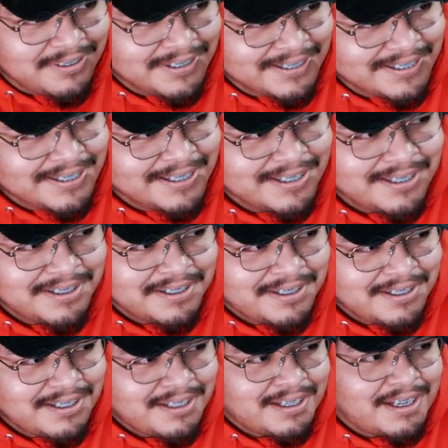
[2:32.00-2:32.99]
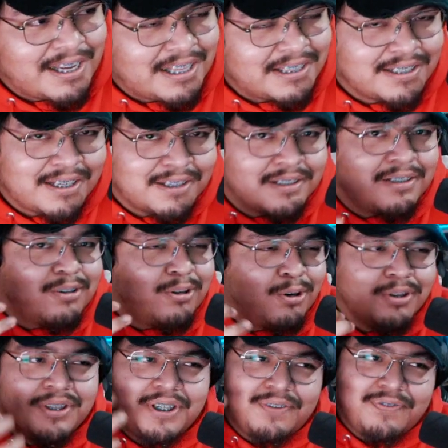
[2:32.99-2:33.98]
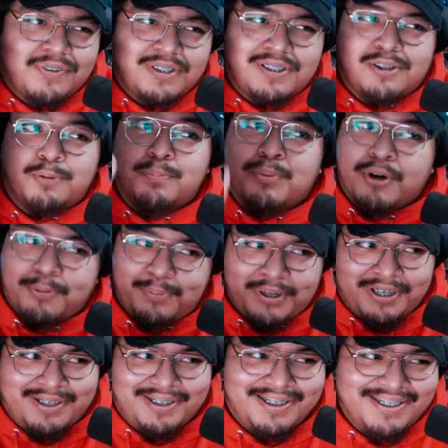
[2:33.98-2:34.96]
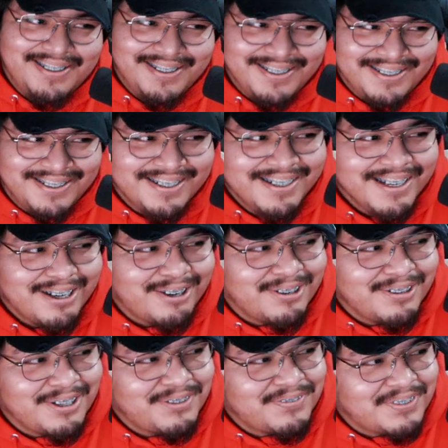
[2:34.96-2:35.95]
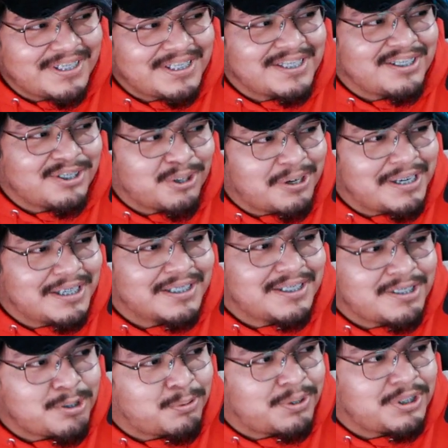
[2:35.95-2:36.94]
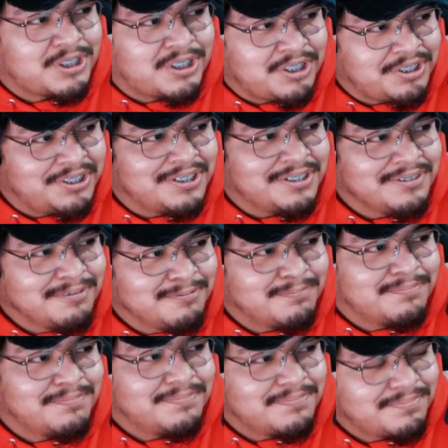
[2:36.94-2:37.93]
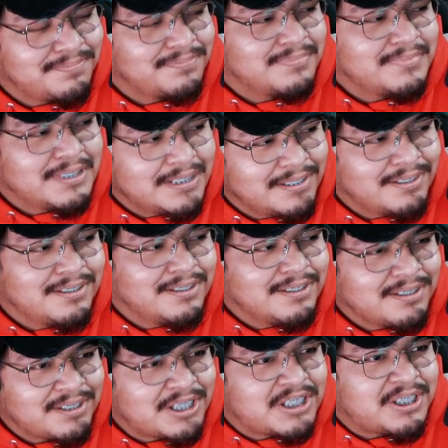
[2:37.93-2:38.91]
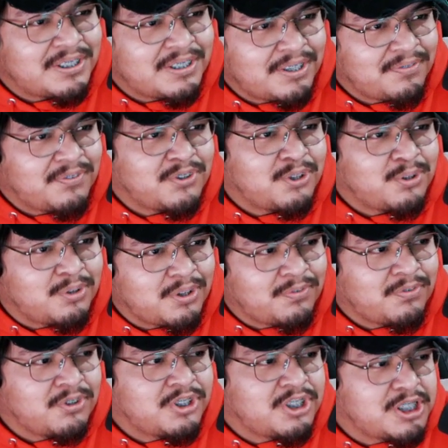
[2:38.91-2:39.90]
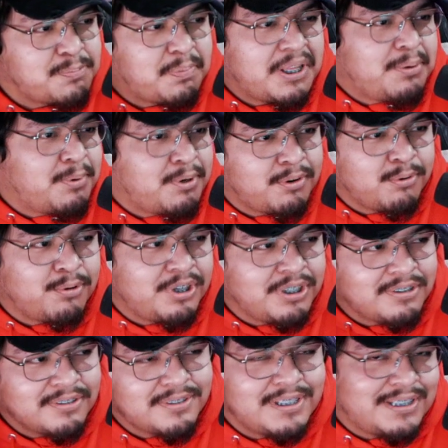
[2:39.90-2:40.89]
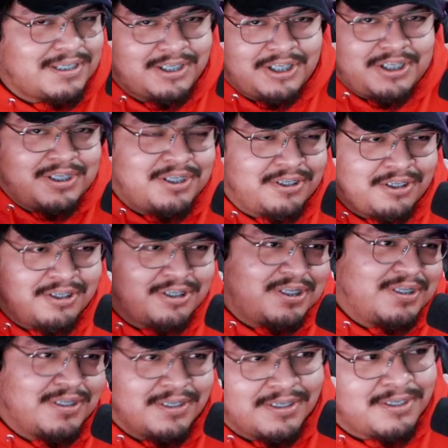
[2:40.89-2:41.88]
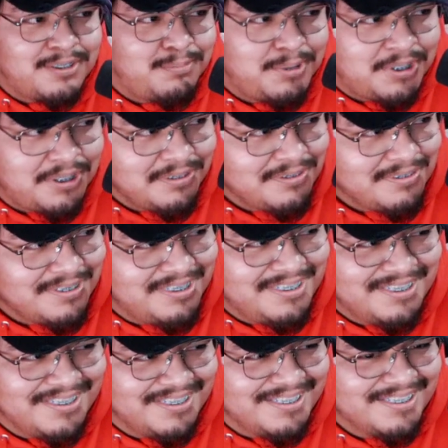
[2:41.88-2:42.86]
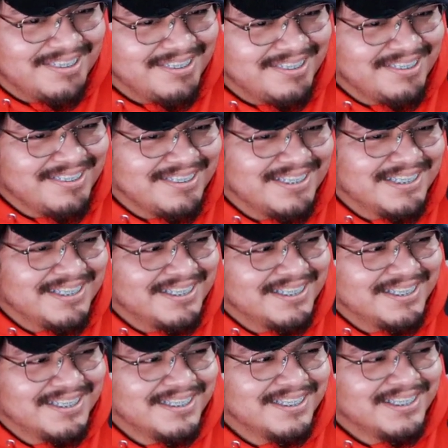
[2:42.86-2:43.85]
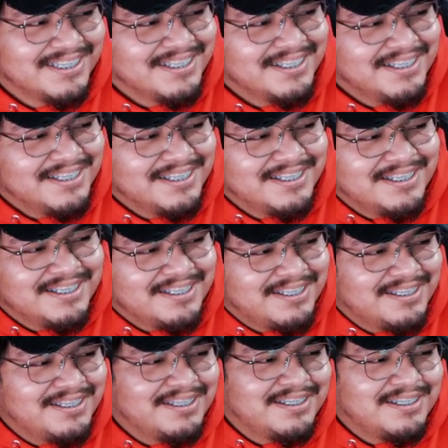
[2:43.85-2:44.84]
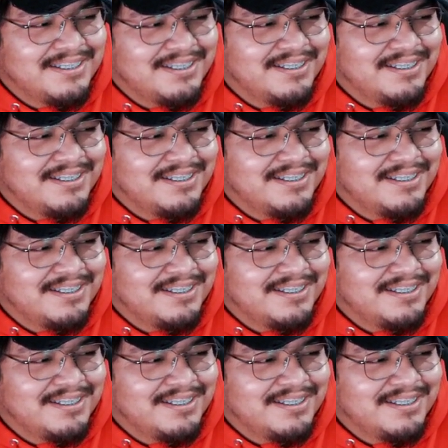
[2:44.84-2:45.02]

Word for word: Uh, only if it's the appropriate, only if it's the correct situation, you know. Because if you if you just blame everyone else, that's just narcissism, you know. But at least I'm fucking honest.